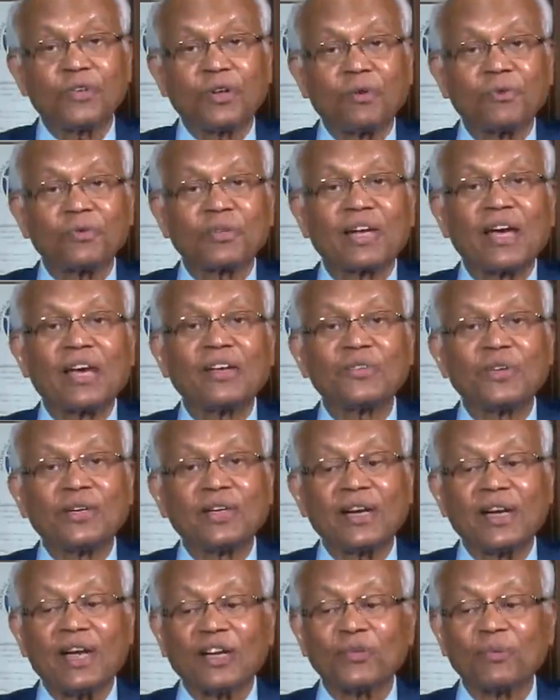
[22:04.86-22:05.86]
of scarcity
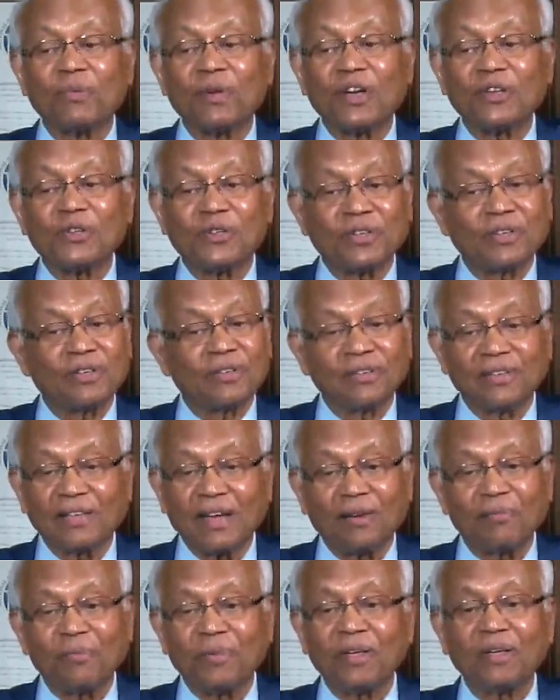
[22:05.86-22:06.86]
and aspiration
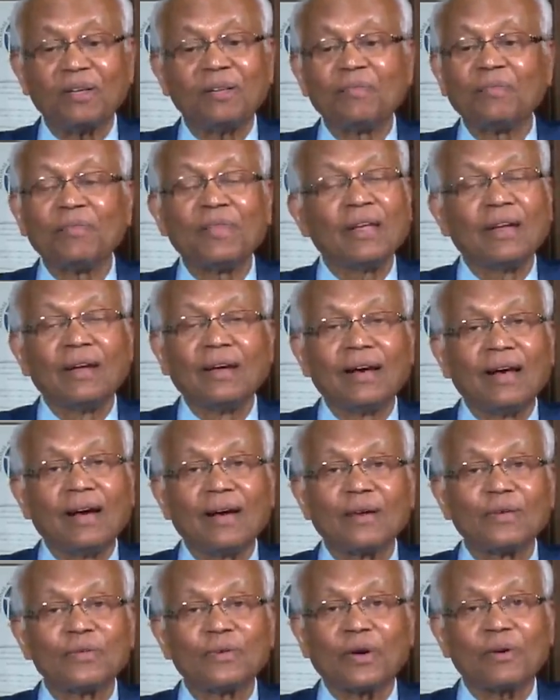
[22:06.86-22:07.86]
can be
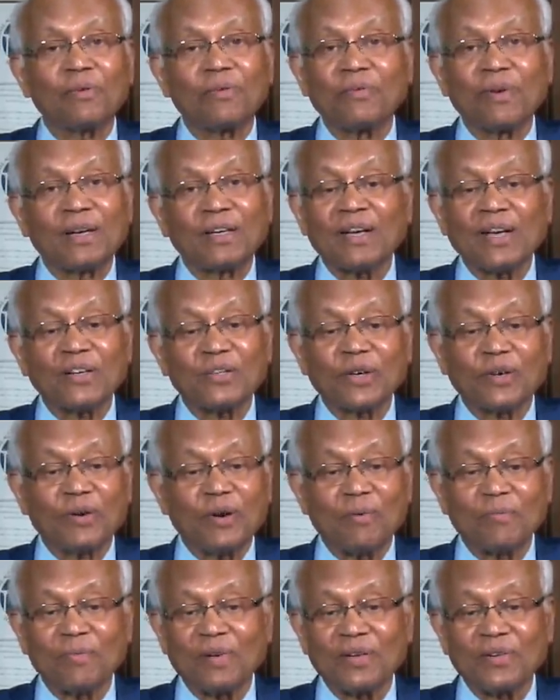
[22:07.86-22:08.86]
sort of a fantastic
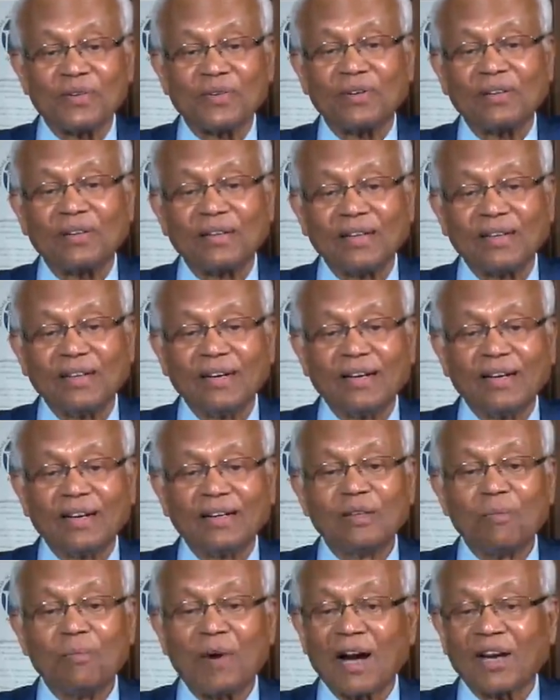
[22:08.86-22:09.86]
combination.
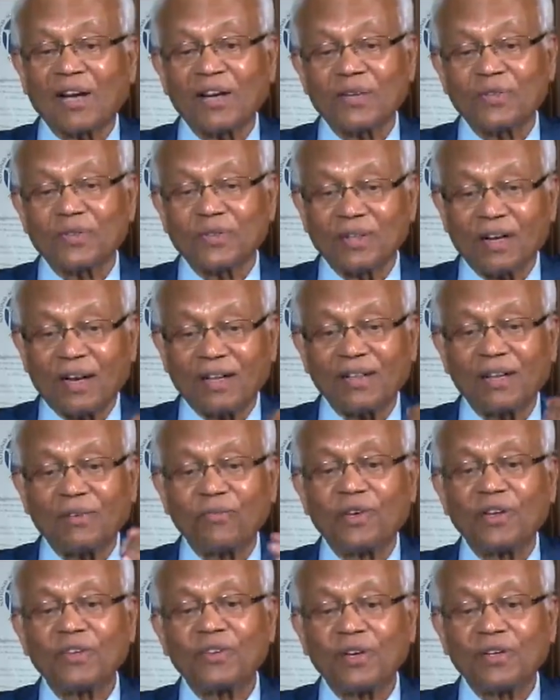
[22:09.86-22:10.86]
The markets, rather than
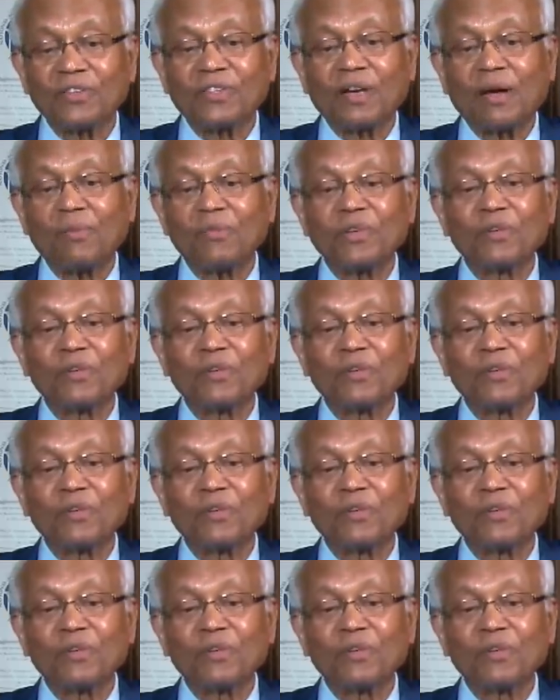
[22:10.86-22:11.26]
establish